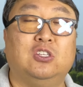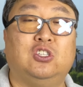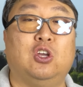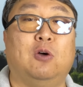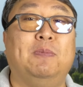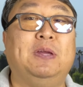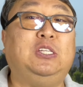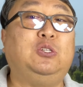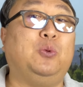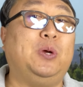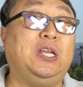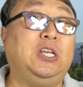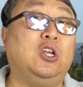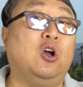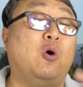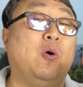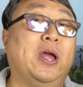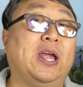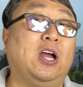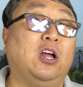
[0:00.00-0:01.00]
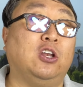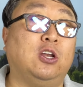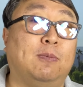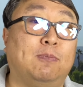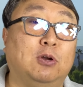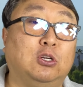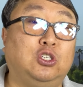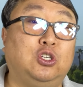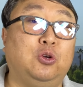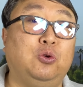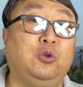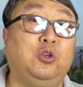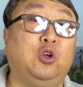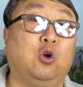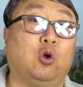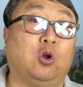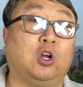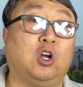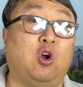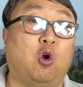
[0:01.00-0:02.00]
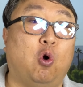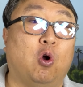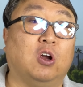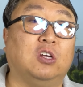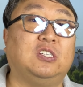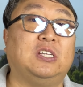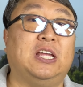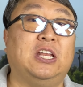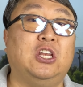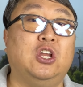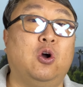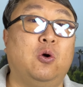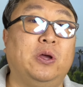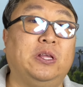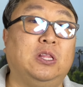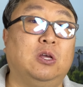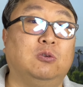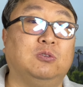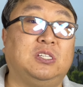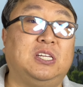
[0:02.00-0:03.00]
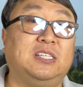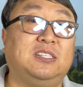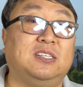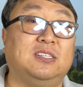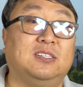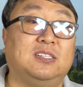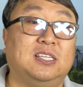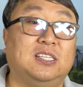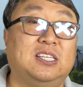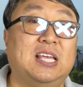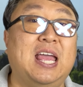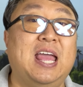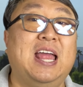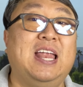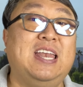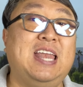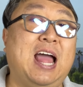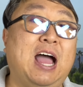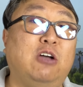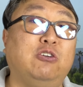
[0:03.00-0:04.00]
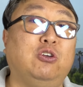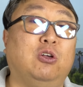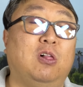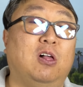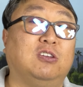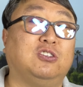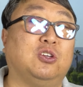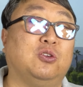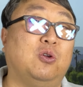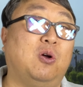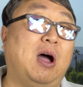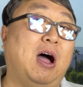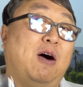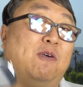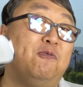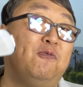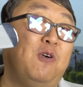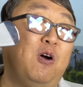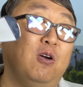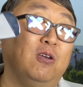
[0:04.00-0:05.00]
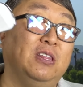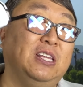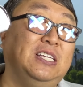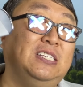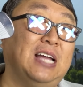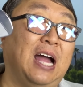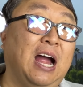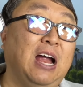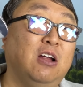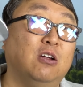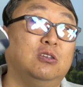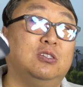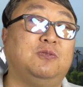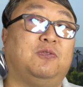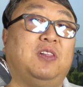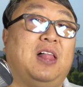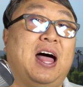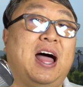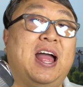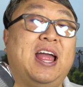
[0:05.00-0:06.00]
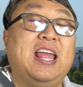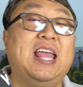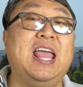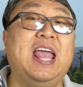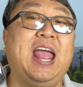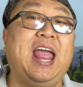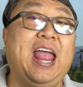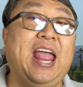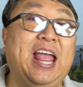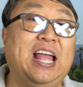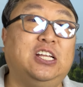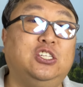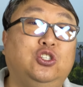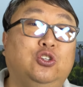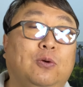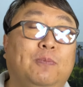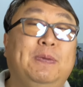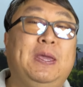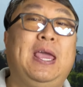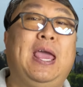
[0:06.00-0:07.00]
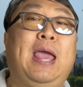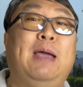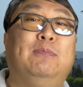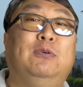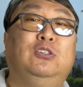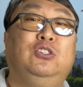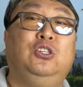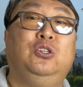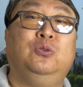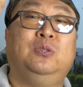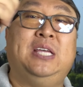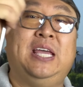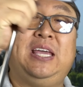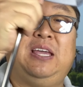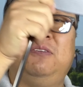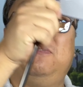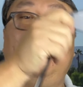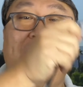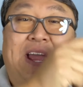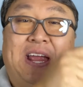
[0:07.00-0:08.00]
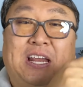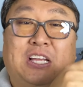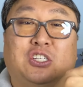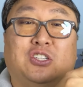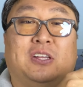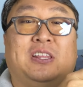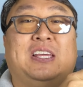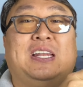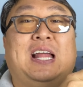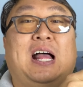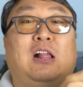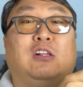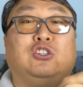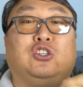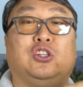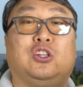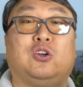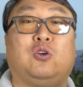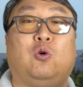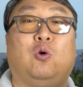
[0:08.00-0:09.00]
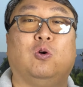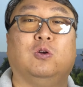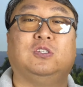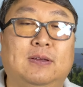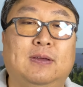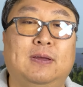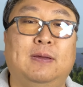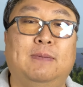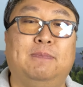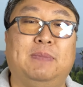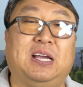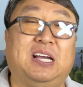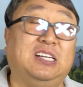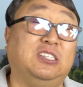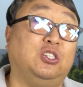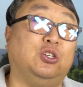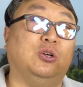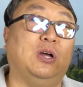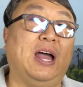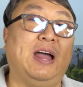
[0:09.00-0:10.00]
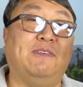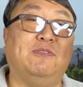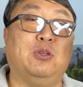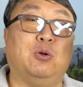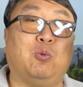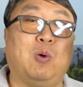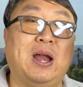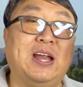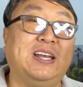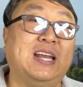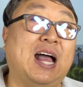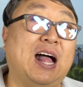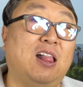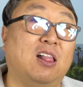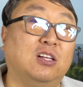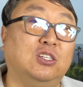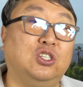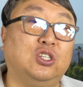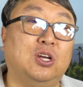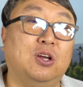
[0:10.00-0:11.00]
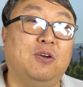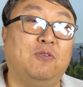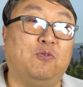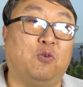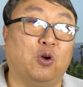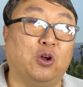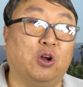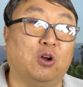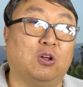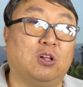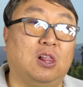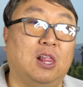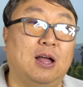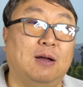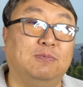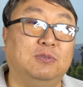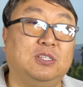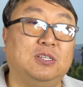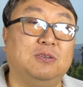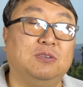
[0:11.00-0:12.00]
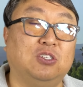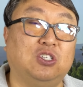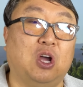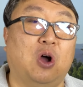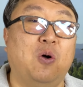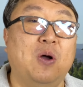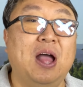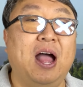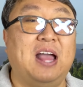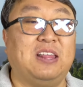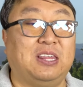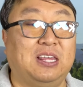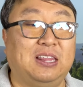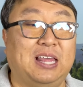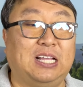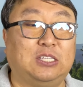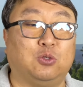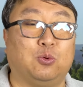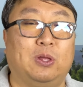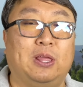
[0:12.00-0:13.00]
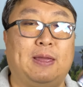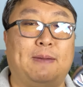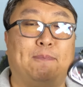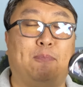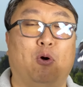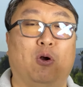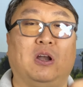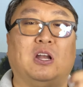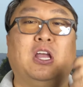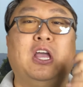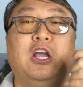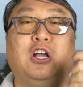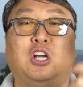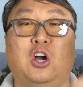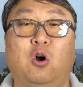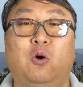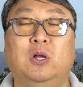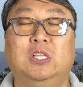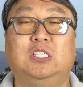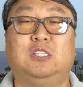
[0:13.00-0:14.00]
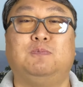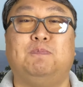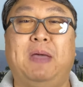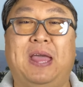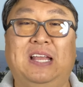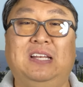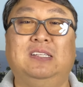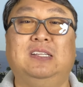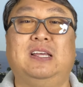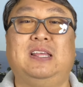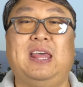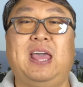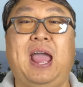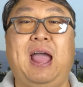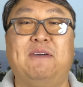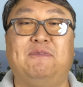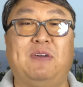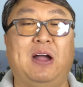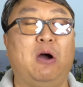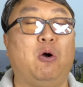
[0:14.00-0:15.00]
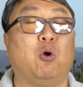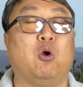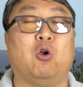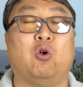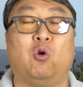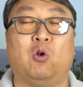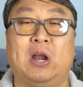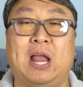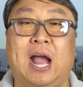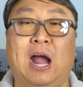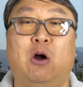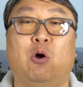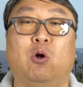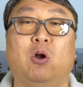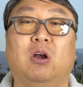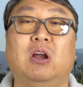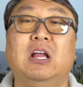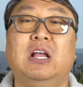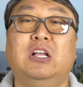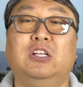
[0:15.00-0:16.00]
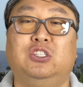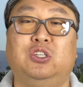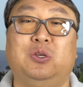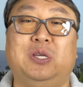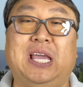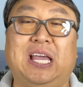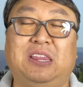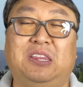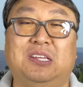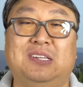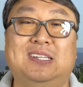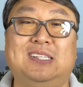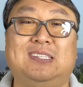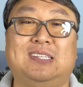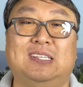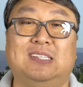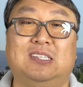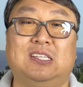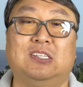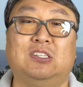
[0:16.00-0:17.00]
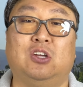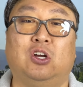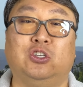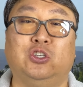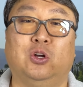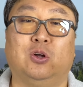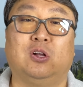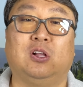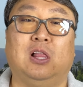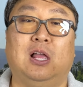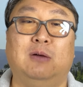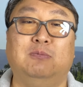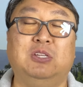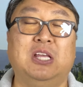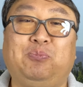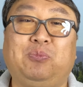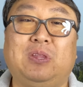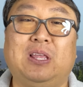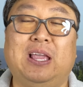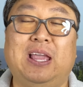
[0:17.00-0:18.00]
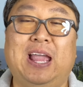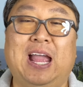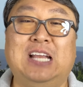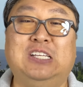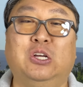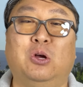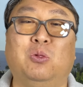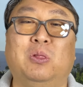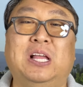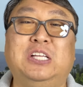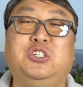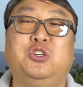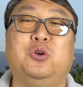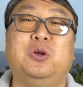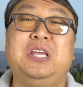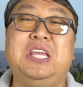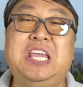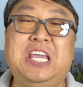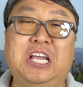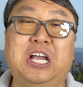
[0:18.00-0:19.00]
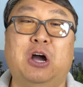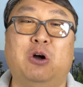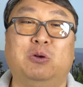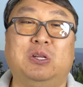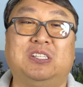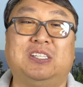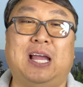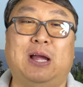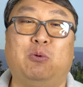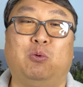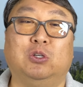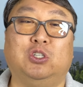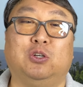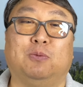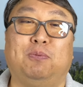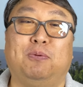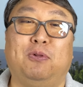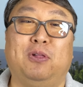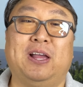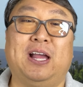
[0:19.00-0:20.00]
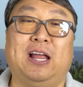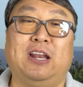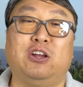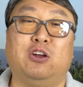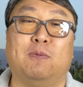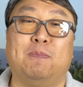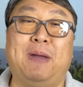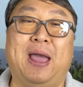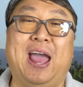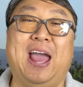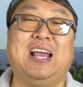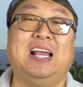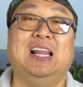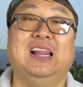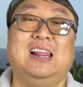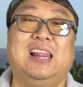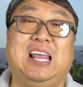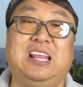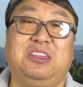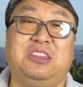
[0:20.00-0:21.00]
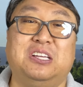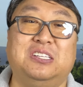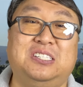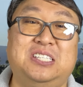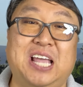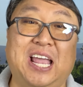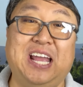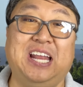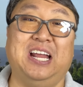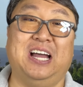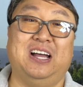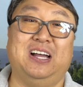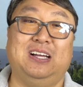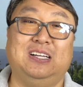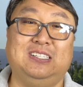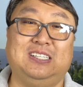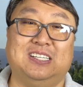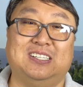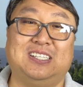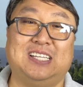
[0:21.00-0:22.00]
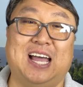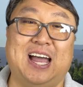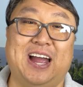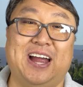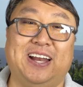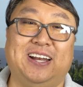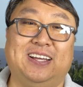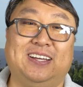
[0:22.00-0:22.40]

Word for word: So between knowing on number two your course and knowing those distances, now you'll also know how far these irons fly, and you'll be able to take advantage of the knowledge of the course because you'll have the right knowledge for your clubs. So I think that's really important. Go and spend a half hour or an hour to get the distances on your clubs. And don't let your ego decide what you're pulling out of your bag. Let the data decide.